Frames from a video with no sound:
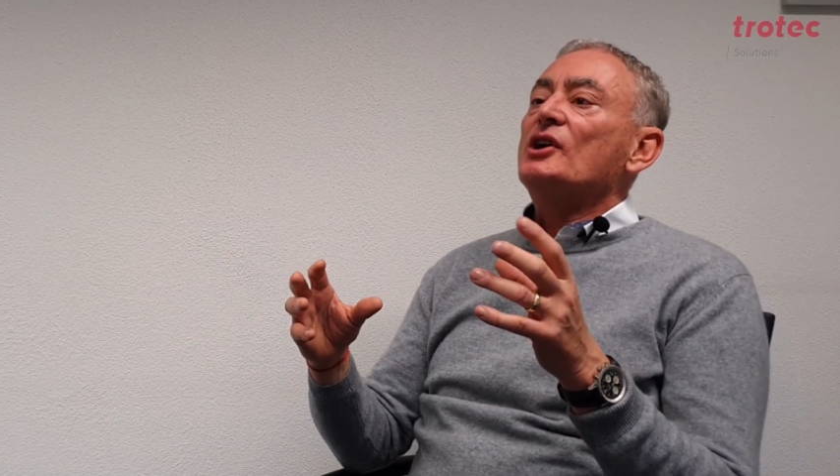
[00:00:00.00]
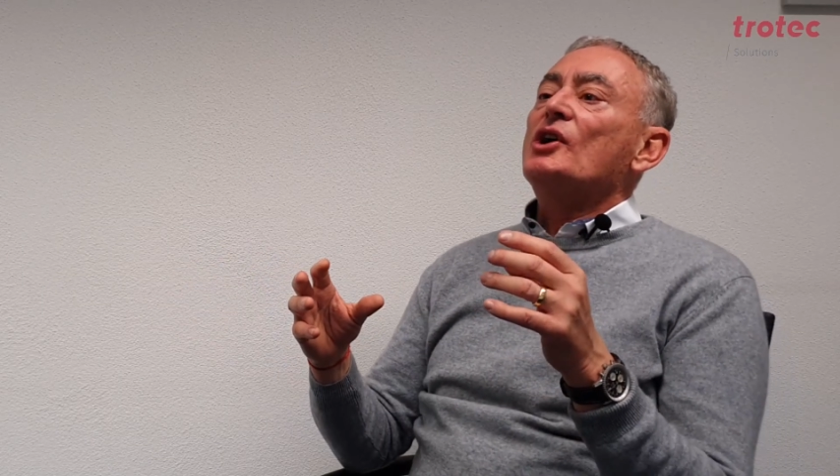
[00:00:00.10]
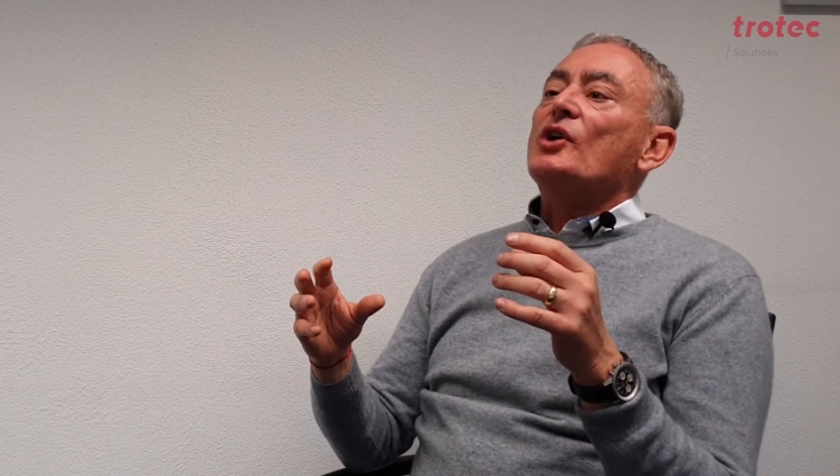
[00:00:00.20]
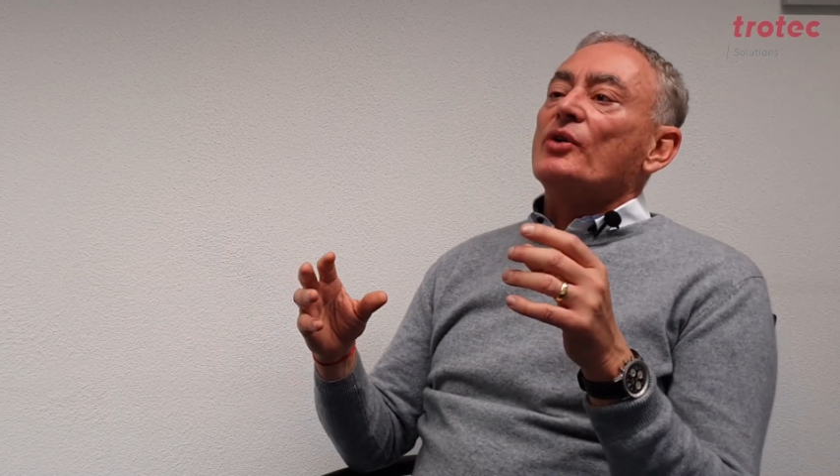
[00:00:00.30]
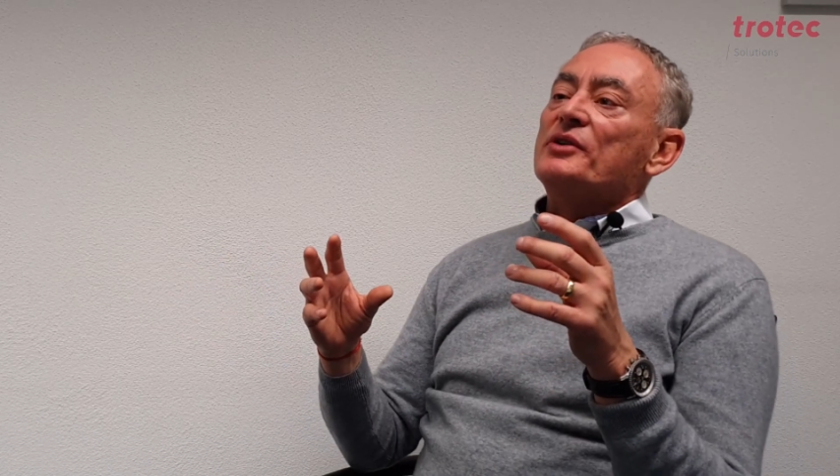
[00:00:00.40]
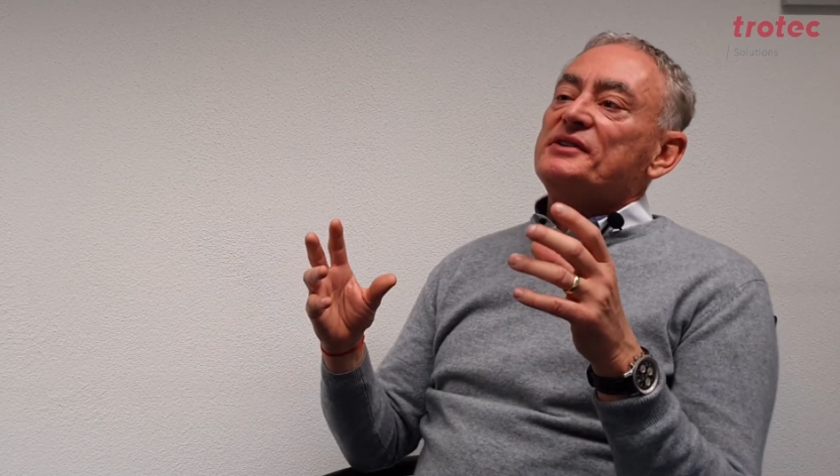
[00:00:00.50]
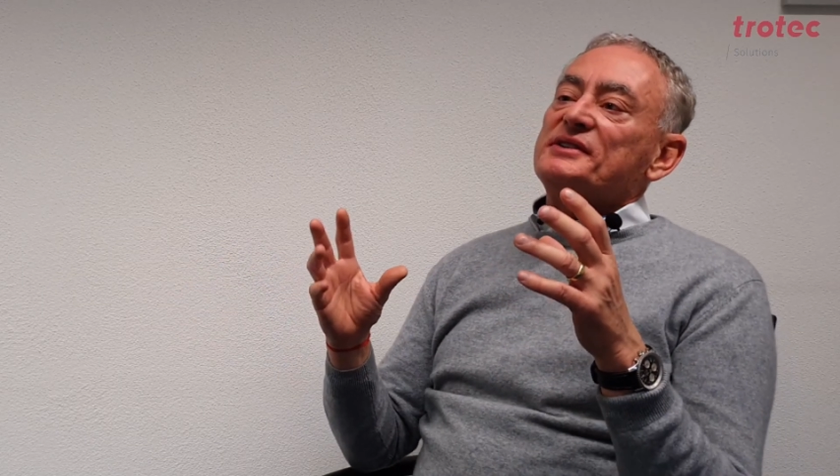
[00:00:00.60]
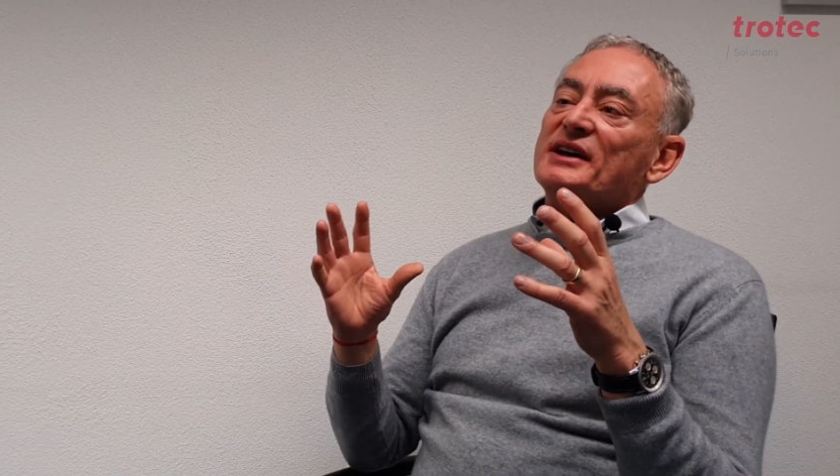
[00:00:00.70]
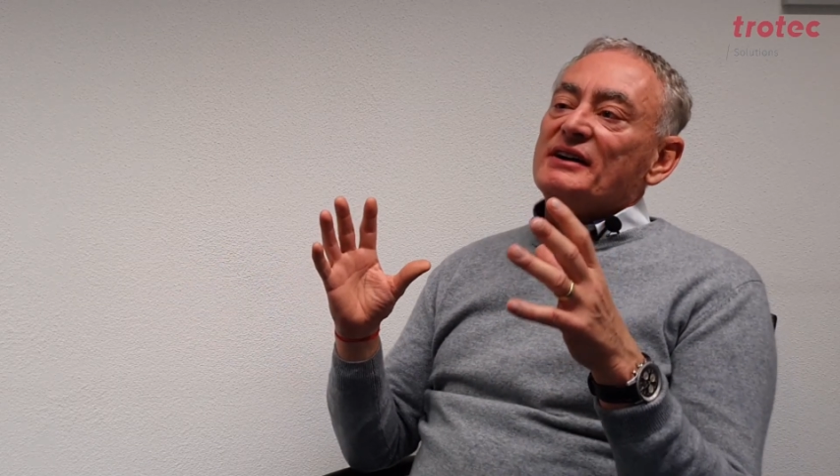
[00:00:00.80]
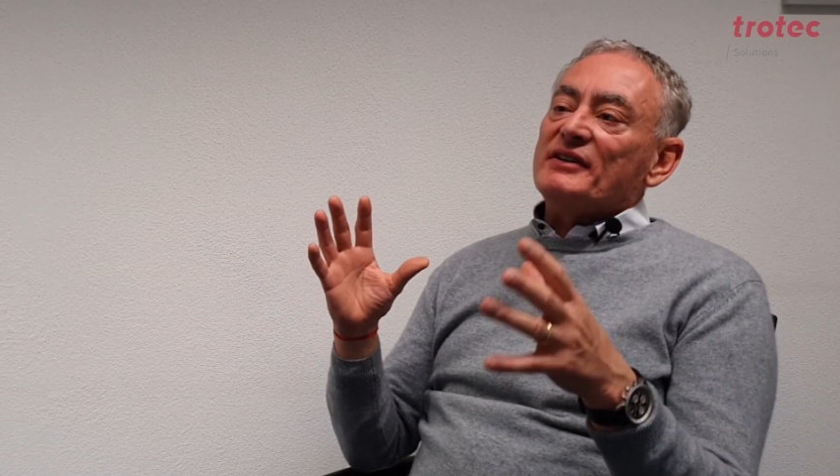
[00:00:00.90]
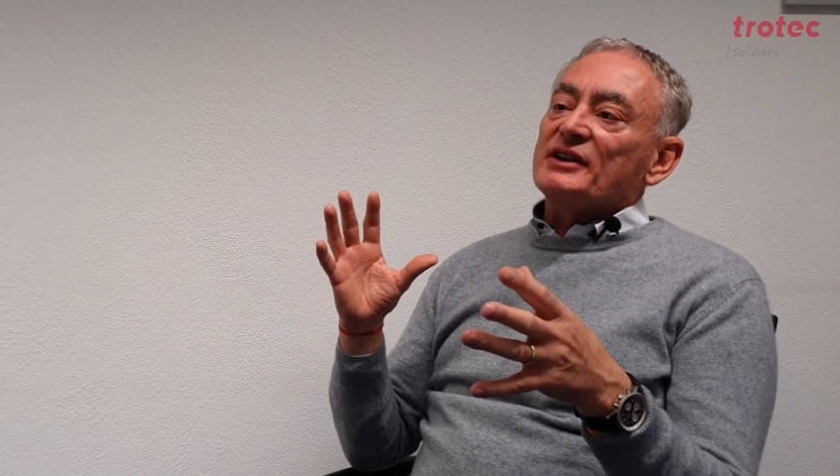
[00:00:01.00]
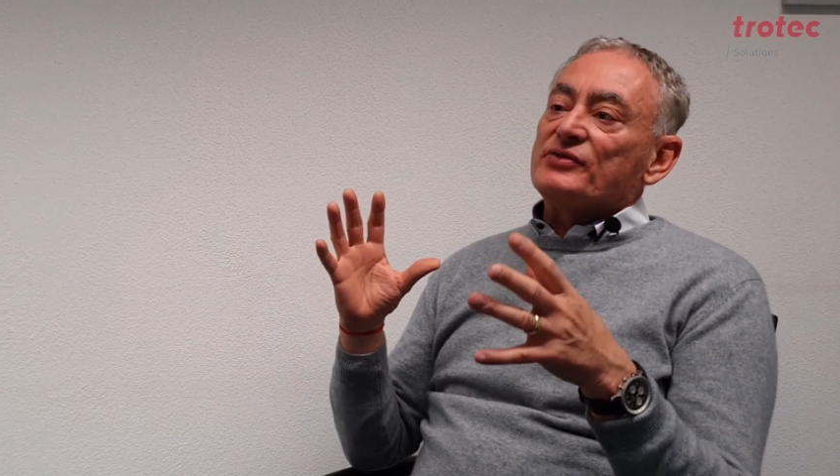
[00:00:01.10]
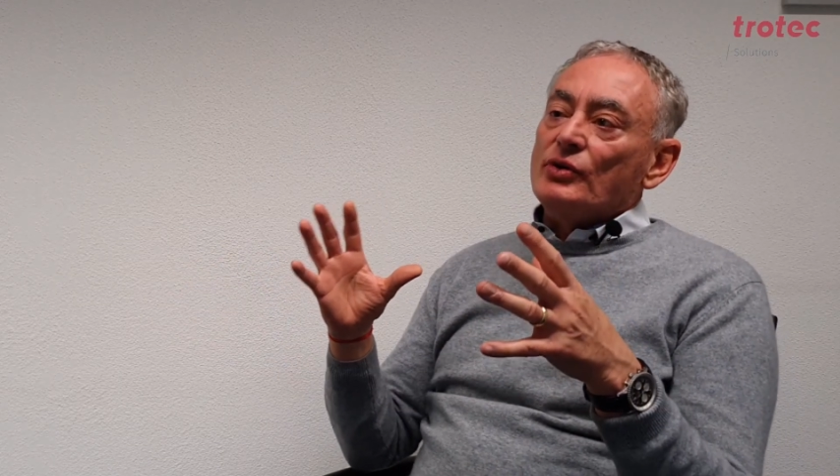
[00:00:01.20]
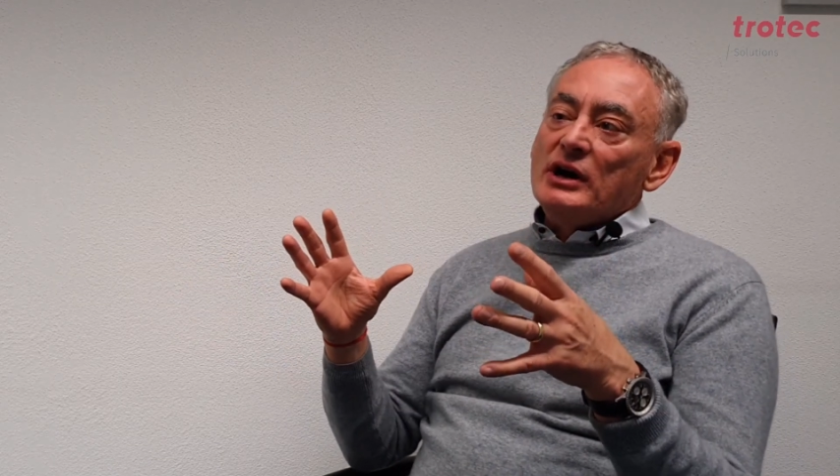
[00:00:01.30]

And that was the case before with